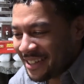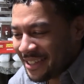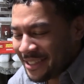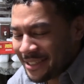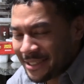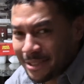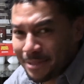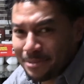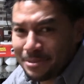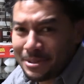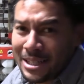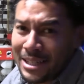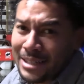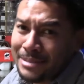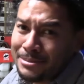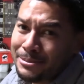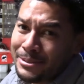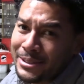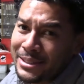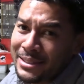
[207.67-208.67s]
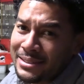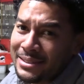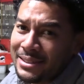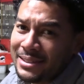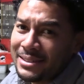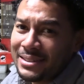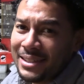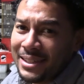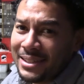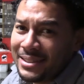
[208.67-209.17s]
Sometimes we didn't
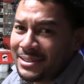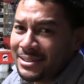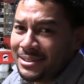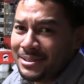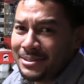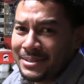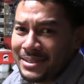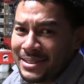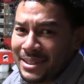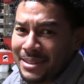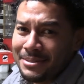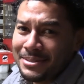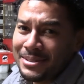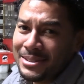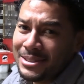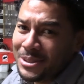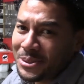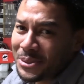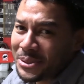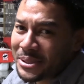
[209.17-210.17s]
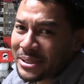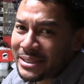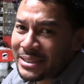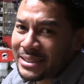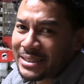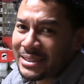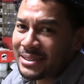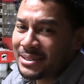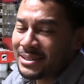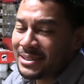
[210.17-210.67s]
think they didn't know what they was doing.
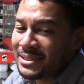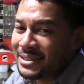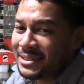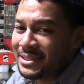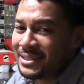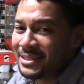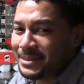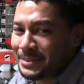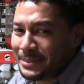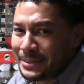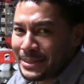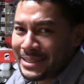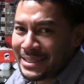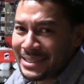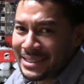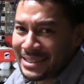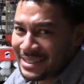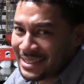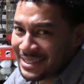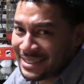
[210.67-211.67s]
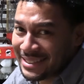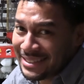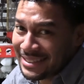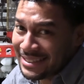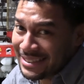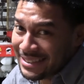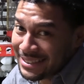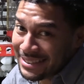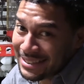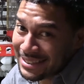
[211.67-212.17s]
But I
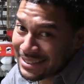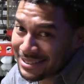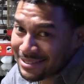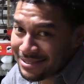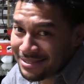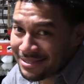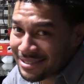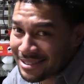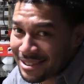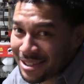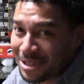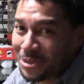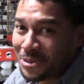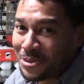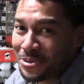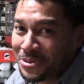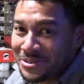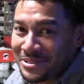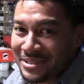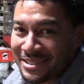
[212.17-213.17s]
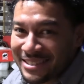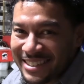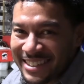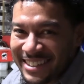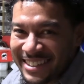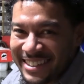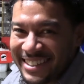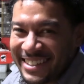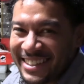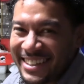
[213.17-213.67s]
don't know.
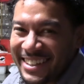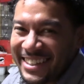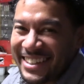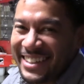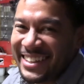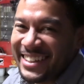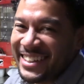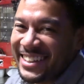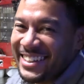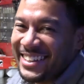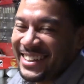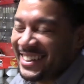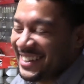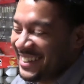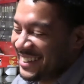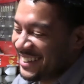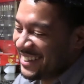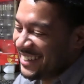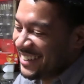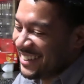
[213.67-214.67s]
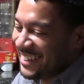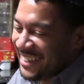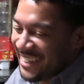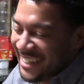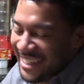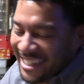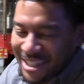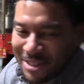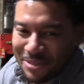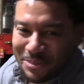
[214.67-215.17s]
But
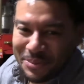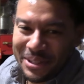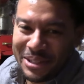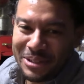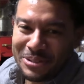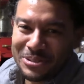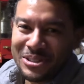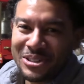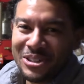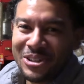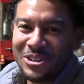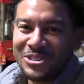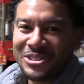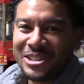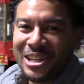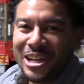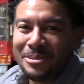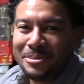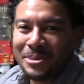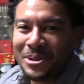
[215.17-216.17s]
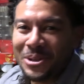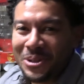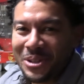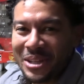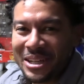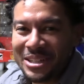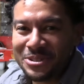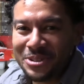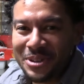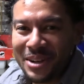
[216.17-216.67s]
that was a long time ago.
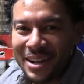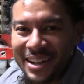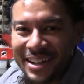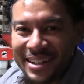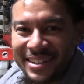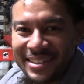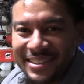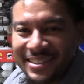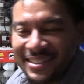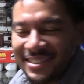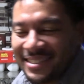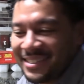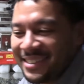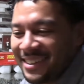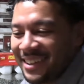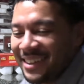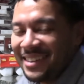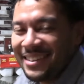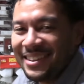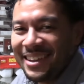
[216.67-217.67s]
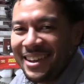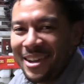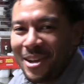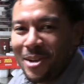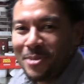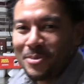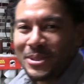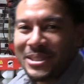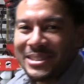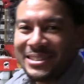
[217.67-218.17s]
They tried. Hey, they
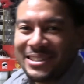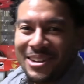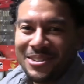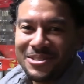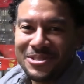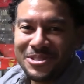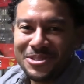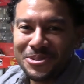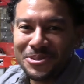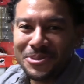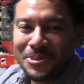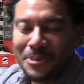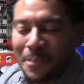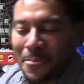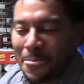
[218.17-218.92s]
helped us out too.